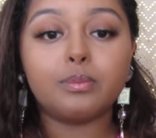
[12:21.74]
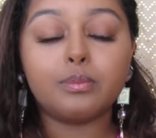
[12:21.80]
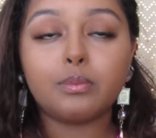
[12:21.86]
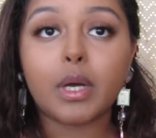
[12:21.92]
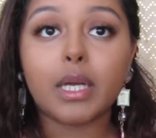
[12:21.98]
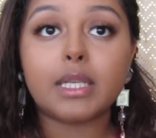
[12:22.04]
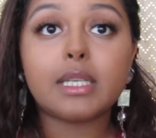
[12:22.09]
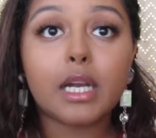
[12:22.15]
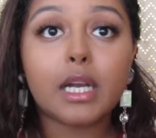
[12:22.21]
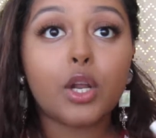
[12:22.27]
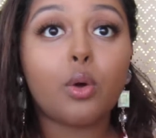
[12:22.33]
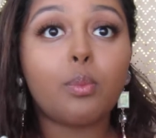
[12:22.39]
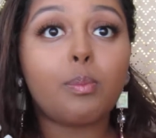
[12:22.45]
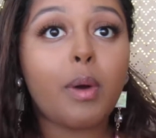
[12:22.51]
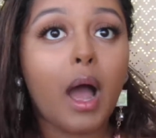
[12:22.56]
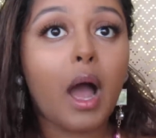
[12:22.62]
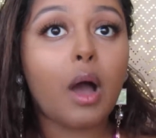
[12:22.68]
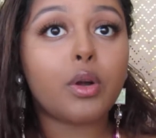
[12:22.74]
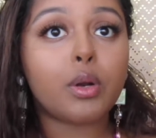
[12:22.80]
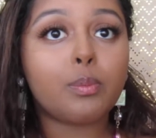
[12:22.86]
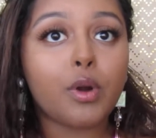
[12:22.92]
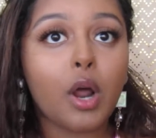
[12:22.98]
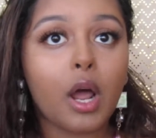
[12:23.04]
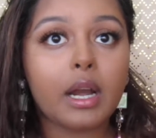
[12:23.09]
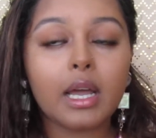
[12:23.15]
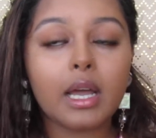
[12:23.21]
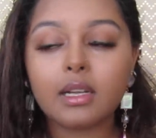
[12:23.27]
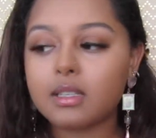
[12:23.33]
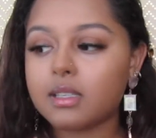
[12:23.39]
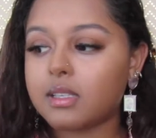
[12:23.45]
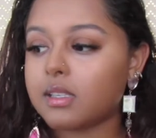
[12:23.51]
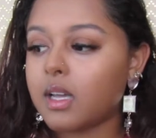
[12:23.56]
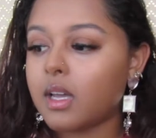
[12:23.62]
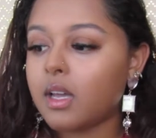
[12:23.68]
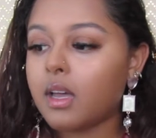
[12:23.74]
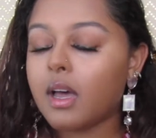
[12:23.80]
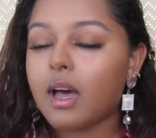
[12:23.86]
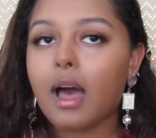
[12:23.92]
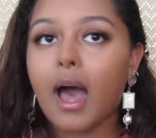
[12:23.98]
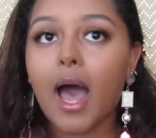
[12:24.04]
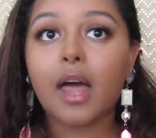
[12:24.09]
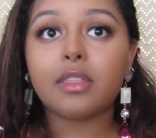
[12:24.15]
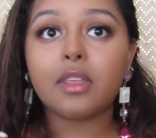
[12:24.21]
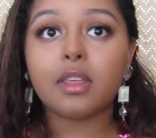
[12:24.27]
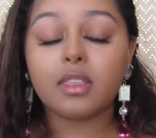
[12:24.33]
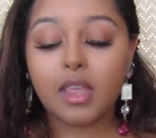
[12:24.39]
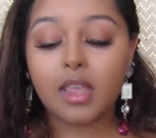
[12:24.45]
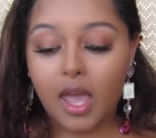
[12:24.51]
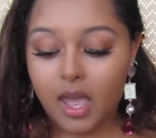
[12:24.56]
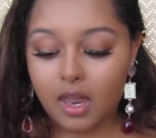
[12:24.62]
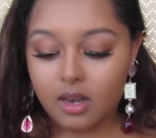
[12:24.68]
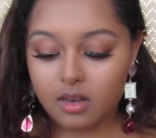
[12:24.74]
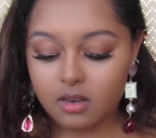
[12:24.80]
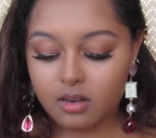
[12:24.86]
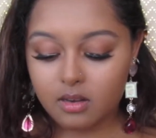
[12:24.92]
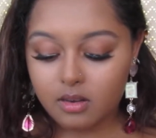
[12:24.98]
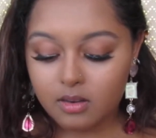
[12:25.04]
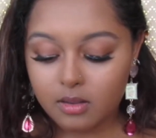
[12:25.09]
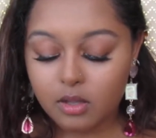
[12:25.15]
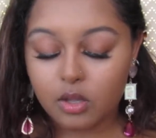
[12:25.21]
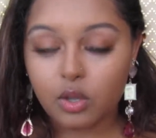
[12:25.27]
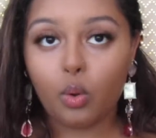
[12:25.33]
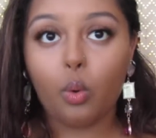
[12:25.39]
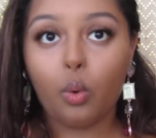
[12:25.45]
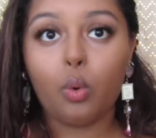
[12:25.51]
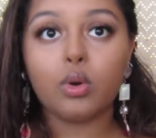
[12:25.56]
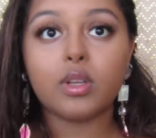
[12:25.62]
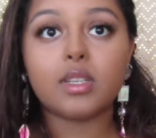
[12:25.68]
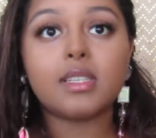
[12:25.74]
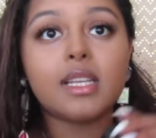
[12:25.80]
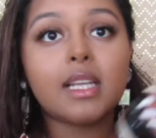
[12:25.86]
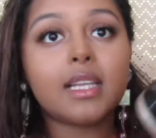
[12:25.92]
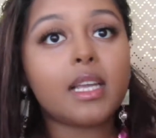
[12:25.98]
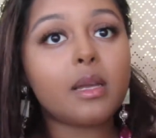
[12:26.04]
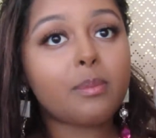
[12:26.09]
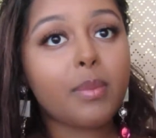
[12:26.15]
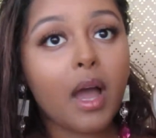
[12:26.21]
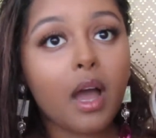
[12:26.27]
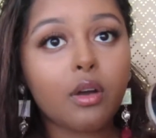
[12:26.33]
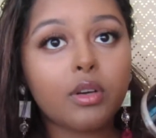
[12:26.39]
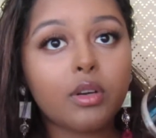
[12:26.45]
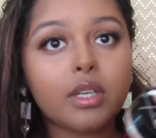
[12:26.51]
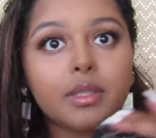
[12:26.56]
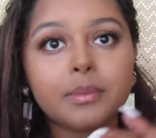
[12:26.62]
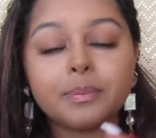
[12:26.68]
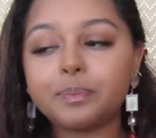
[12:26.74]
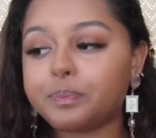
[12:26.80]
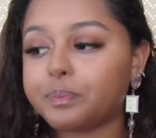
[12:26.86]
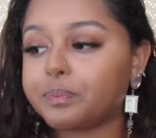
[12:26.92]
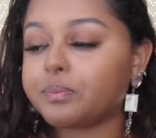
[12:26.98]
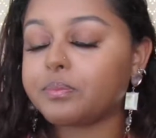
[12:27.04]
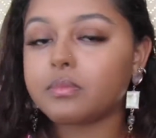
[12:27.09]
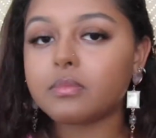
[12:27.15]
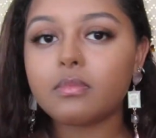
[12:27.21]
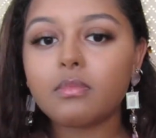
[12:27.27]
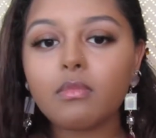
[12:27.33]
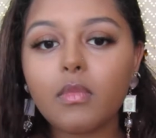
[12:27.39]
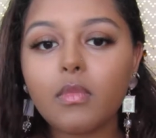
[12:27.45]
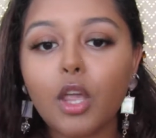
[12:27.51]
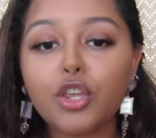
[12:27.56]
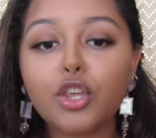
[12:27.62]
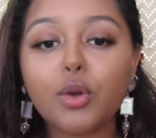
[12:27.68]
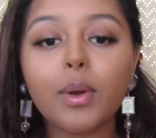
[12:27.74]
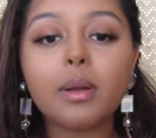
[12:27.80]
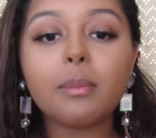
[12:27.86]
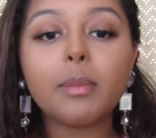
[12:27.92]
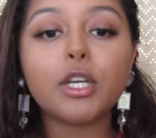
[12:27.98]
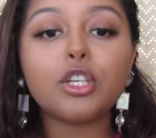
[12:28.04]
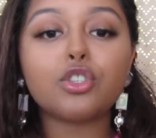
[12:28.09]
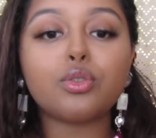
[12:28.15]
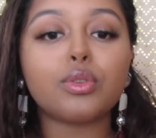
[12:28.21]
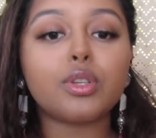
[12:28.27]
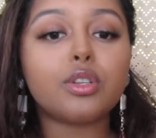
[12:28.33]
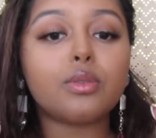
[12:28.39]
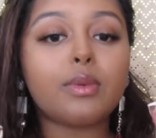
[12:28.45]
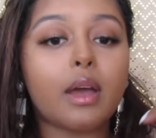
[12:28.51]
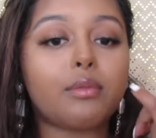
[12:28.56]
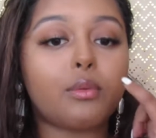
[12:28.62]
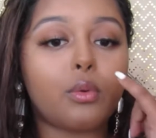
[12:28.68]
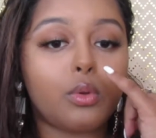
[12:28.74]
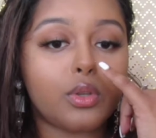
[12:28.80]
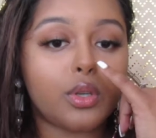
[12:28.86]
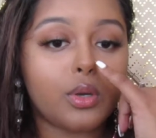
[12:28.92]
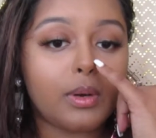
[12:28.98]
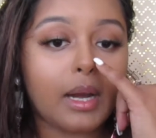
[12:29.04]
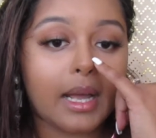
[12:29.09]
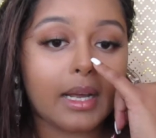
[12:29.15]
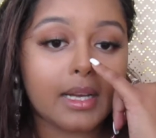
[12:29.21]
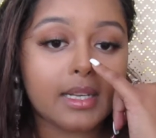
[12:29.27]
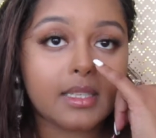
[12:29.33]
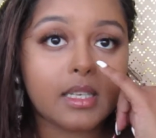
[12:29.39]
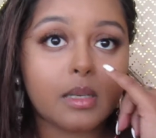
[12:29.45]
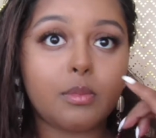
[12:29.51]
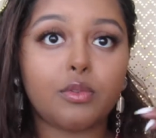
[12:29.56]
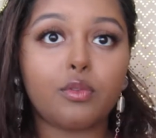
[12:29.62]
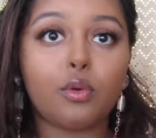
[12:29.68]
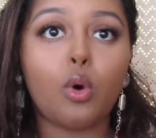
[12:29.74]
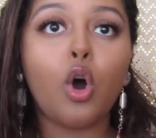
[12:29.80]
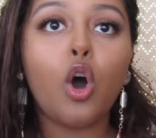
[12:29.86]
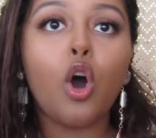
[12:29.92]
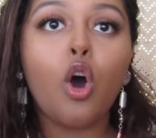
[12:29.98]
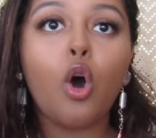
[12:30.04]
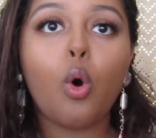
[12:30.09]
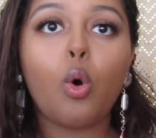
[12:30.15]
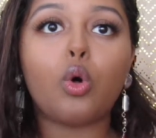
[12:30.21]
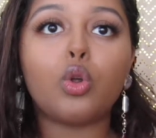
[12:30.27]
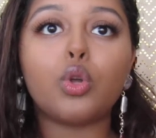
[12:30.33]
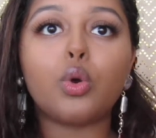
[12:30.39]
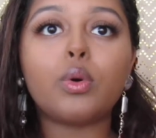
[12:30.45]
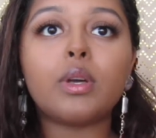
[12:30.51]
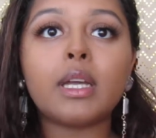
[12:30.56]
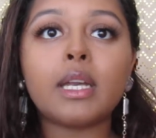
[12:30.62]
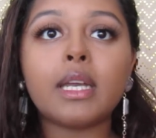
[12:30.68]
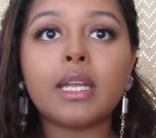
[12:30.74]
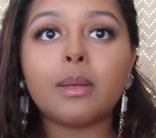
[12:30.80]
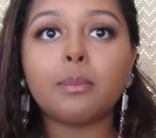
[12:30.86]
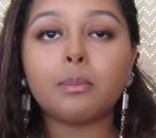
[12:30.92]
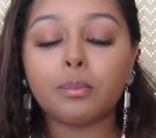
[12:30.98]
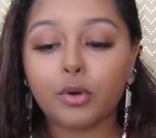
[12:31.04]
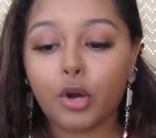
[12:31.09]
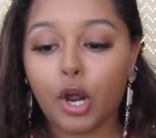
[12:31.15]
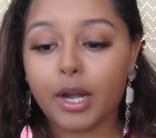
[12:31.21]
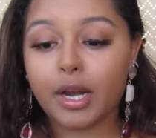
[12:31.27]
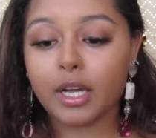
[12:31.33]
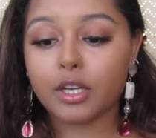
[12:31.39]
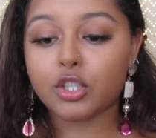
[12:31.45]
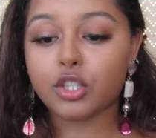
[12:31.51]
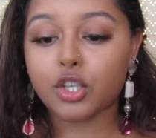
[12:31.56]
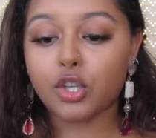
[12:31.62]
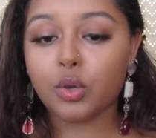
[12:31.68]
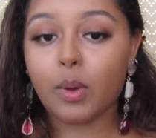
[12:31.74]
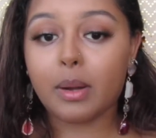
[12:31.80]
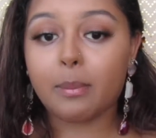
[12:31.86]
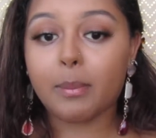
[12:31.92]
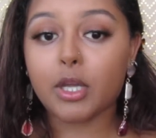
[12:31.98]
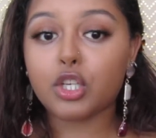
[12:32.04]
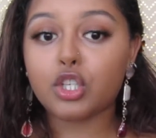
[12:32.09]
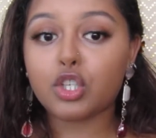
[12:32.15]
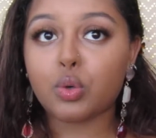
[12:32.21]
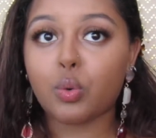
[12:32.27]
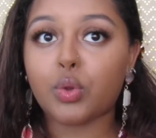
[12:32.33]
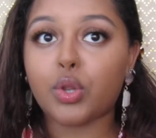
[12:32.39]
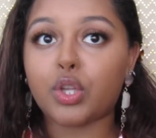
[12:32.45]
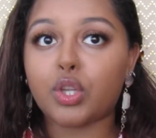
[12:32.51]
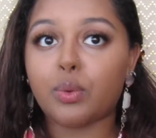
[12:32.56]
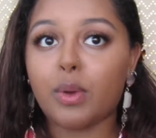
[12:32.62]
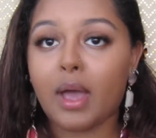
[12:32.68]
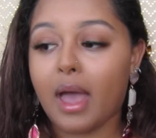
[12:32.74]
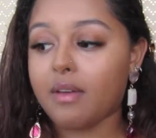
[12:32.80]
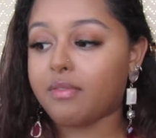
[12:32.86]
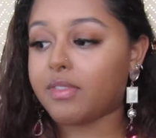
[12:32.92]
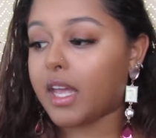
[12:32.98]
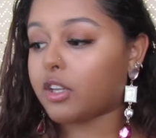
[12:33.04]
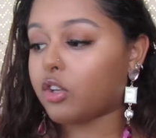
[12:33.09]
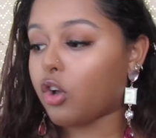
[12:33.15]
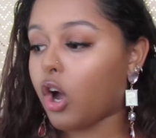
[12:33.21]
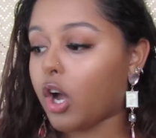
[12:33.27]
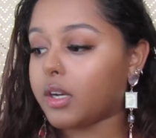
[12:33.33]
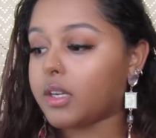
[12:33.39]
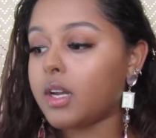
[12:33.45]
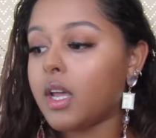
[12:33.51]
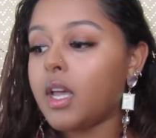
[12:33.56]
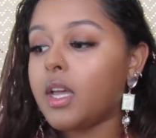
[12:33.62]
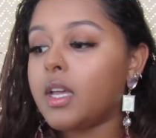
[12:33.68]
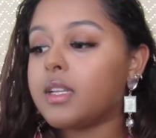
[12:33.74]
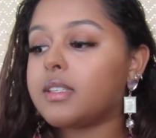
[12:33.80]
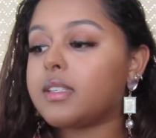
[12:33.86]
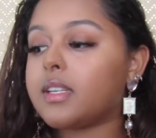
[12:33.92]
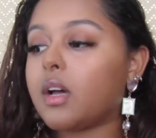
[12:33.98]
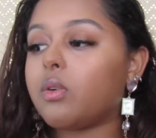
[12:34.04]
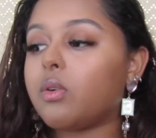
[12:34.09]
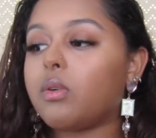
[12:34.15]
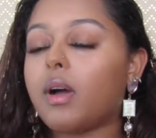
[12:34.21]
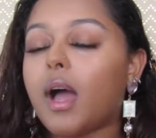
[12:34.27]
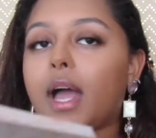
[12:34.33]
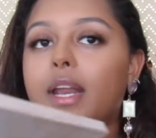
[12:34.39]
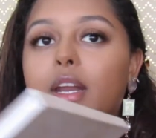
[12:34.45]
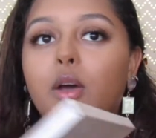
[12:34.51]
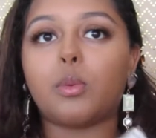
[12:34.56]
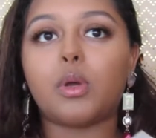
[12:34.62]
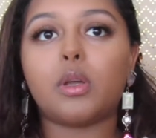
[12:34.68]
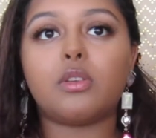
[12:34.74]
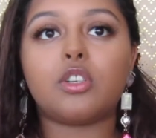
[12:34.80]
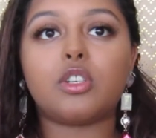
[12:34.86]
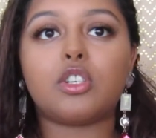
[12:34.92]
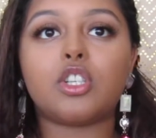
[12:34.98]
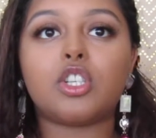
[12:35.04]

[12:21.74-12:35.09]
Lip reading: basically your powder products other than your setting powder, you want to make sure that you have all your, like I said before, all your cream products. You want to make sure that you have that on. So I know my